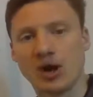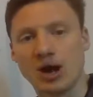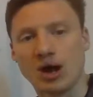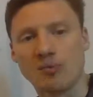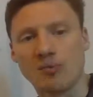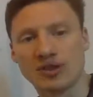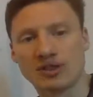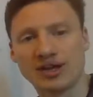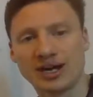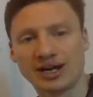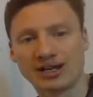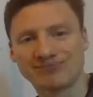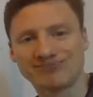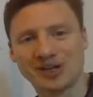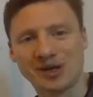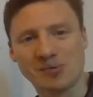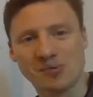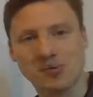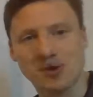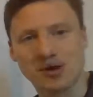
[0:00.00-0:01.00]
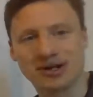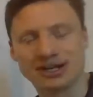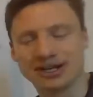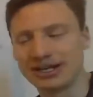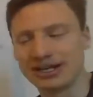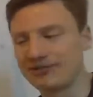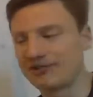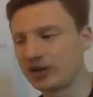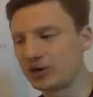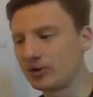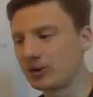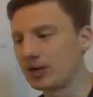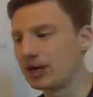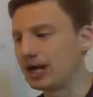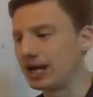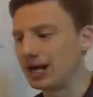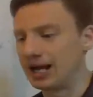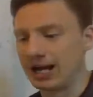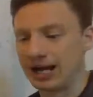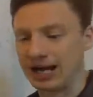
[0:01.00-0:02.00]
And with that, I'm going to leave you
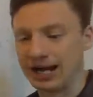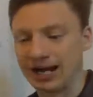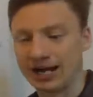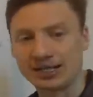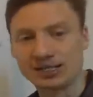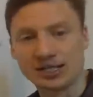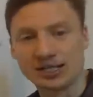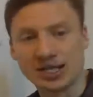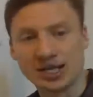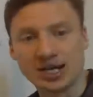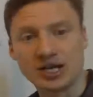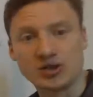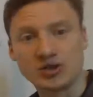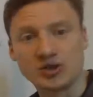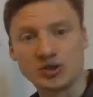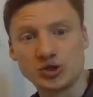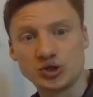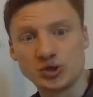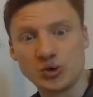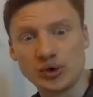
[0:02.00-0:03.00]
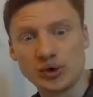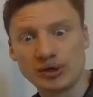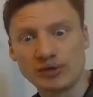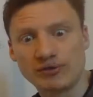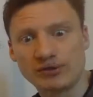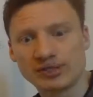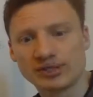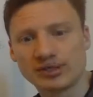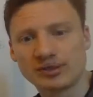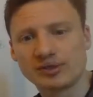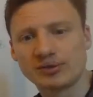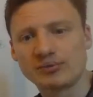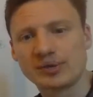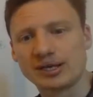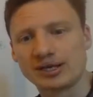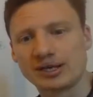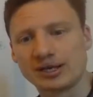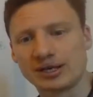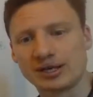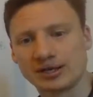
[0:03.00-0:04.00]
and enjoy the rest of the
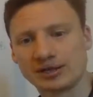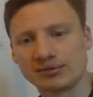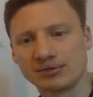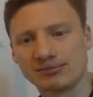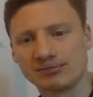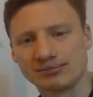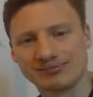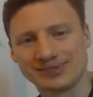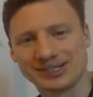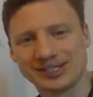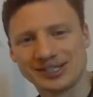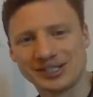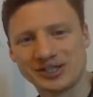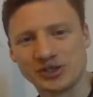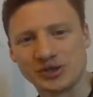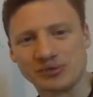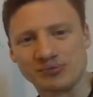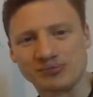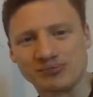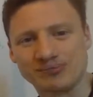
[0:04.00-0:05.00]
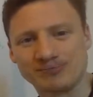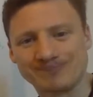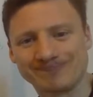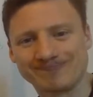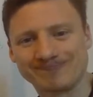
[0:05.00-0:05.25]
week. See you soon.